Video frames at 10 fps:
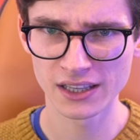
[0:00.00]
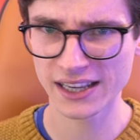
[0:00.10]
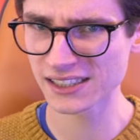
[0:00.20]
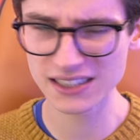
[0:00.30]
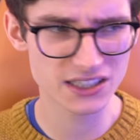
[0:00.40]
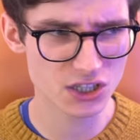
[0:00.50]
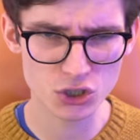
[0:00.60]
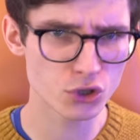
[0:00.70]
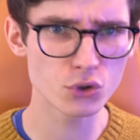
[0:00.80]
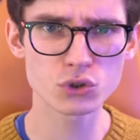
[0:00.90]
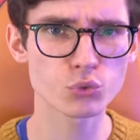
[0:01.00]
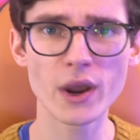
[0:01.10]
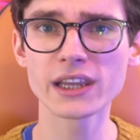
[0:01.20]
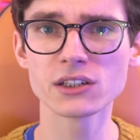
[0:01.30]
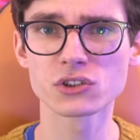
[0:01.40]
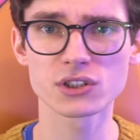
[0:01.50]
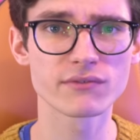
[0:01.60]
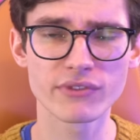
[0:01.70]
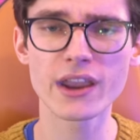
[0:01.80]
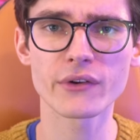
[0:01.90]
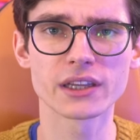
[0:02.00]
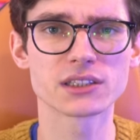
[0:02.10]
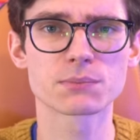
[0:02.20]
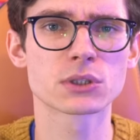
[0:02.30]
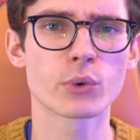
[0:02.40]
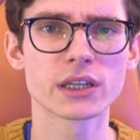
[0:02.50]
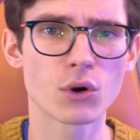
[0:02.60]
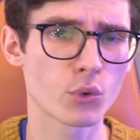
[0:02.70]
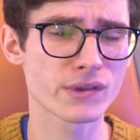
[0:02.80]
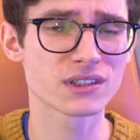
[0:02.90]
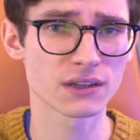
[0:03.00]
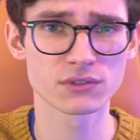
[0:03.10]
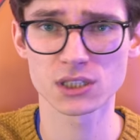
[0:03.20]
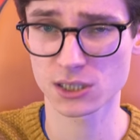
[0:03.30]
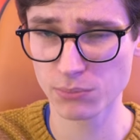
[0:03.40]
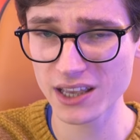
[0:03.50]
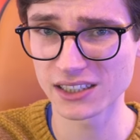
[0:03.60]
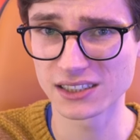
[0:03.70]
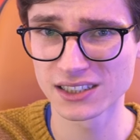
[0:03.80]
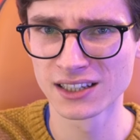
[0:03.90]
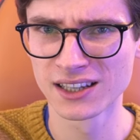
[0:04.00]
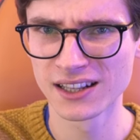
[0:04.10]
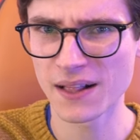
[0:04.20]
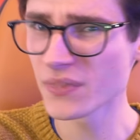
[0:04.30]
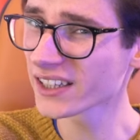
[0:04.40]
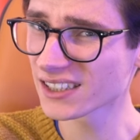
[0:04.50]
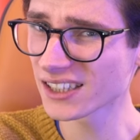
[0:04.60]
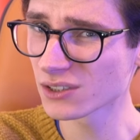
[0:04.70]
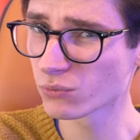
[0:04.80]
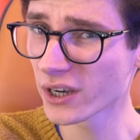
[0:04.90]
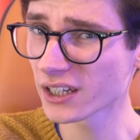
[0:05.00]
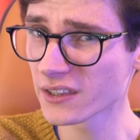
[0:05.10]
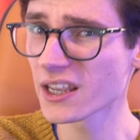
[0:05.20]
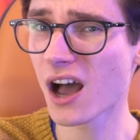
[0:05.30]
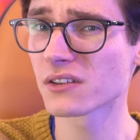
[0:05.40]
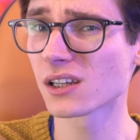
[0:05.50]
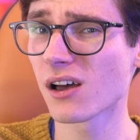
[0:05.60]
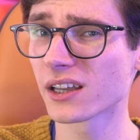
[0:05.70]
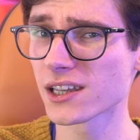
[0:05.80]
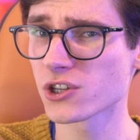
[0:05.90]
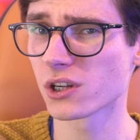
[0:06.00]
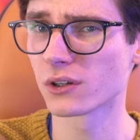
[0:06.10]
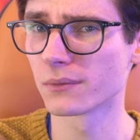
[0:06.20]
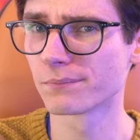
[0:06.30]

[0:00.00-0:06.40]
as there's a huge range and variance between all the different displays, and this is really the underlying issue.